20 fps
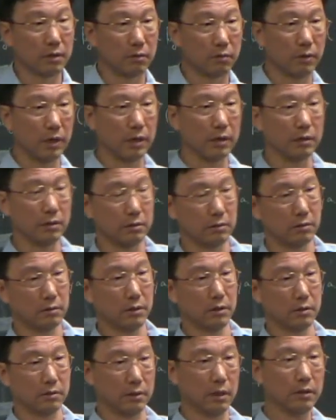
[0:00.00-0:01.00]
Well,
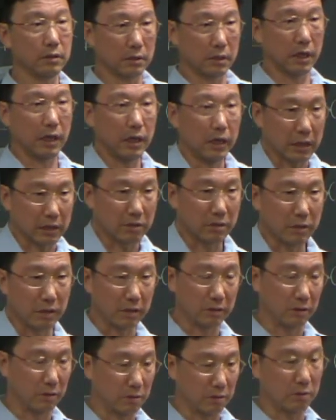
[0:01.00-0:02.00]
then they actually
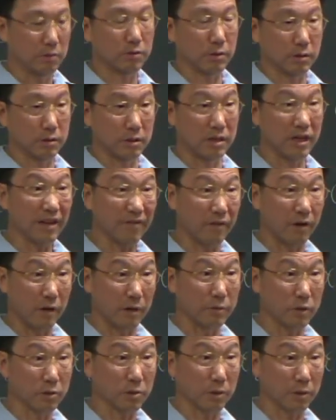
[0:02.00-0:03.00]
into select
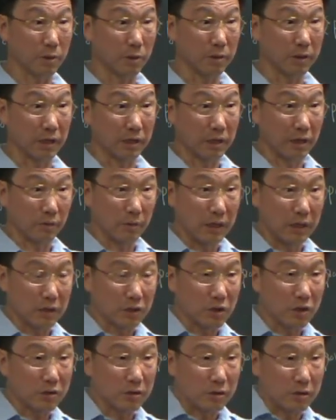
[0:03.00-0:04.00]
variables so-called, and then they
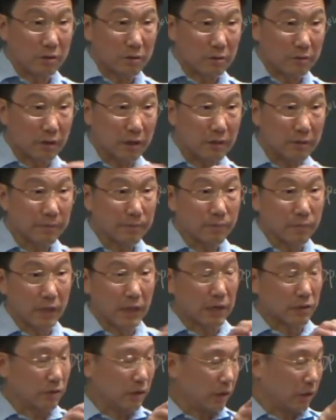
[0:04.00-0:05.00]
turned into
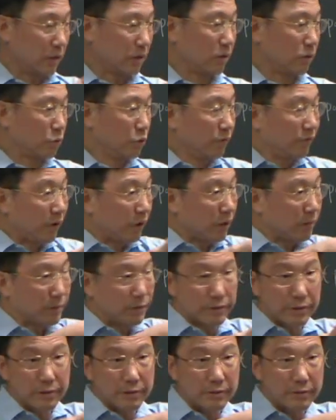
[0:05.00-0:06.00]
actually the two
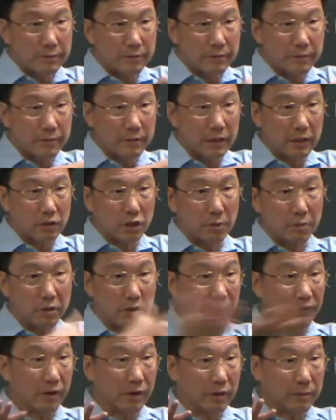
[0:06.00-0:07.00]
variables. They double
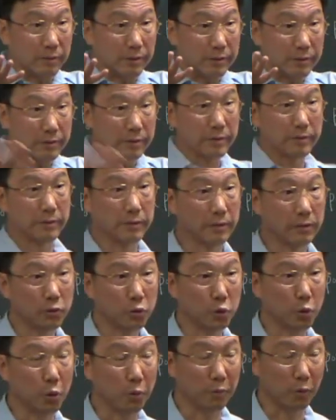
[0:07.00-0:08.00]
the variables
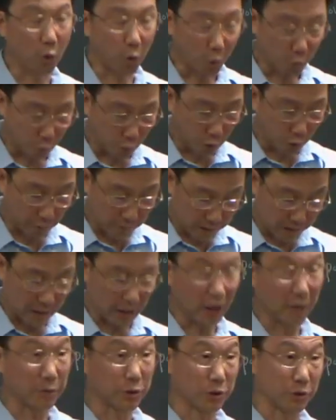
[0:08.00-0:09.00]
to work over the
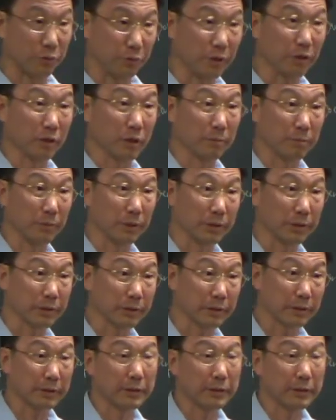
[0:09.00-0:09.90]
arbitrary real numbers.